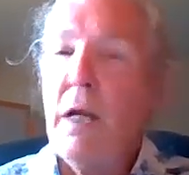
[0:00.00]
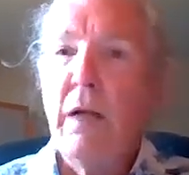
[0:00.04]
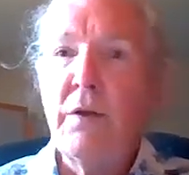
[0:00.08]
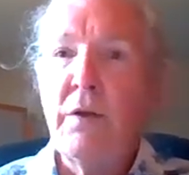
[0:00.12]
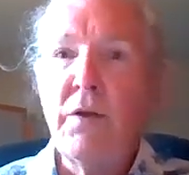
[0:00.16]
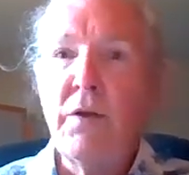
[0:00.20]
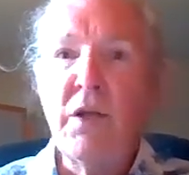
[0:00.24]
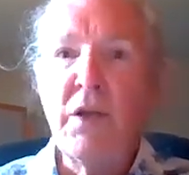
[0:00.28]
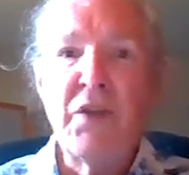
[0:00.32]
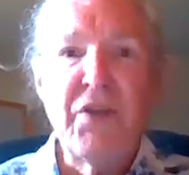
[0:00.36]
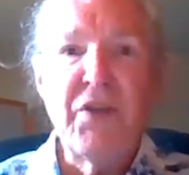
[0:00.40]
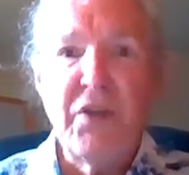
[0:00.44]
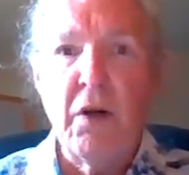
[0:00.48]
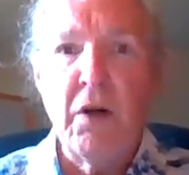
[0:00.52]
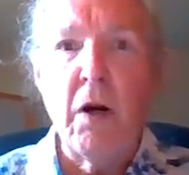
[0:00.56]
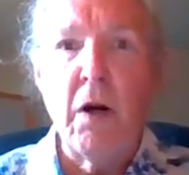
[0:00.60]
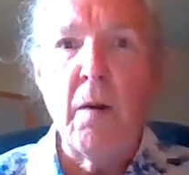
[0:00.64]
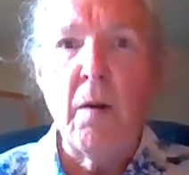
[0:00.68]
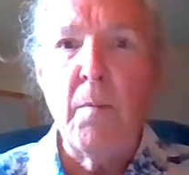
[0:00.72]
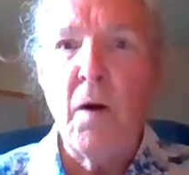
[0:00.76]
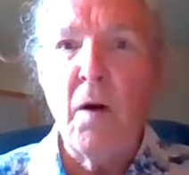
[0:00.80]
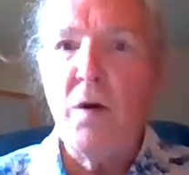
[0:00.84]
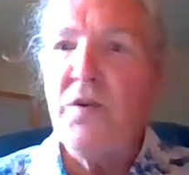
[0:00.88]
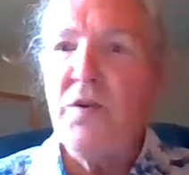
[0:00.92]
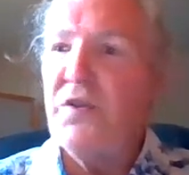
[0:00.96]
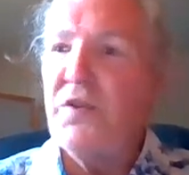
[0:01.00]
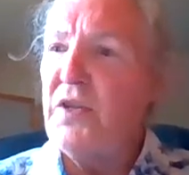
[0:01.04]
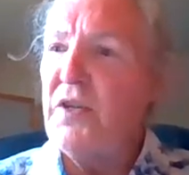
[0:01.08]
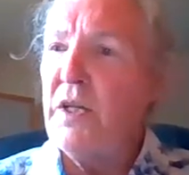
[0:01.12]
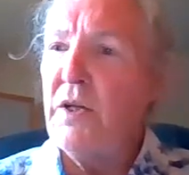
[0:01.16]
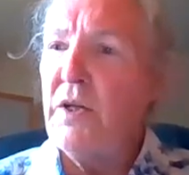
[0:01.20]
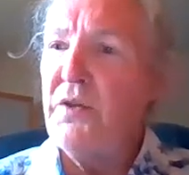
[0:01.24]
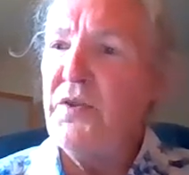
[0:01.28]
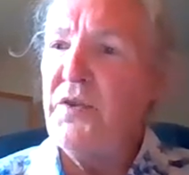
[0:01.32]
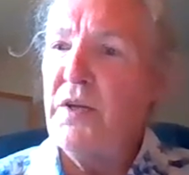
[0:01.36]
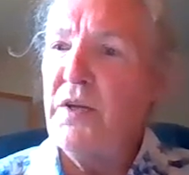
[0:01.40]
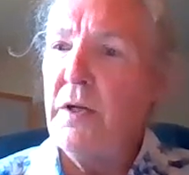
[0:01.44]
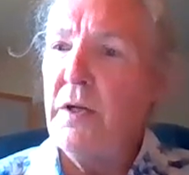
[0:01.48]
disarm our
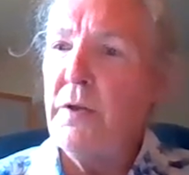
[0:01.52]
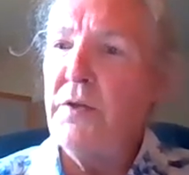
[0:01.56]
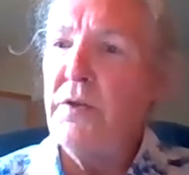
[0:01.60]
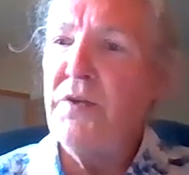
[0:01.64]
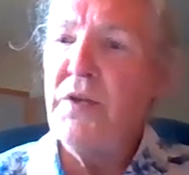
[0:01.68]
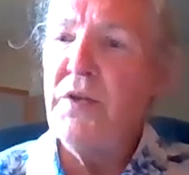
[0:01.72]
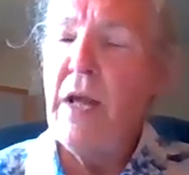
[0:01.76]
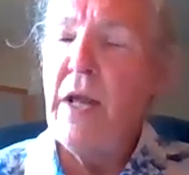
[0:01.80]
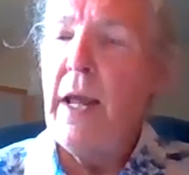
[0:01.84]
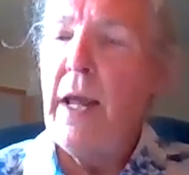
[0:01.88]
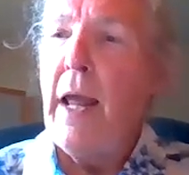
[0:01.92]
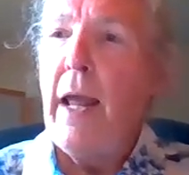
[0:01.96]
citizens,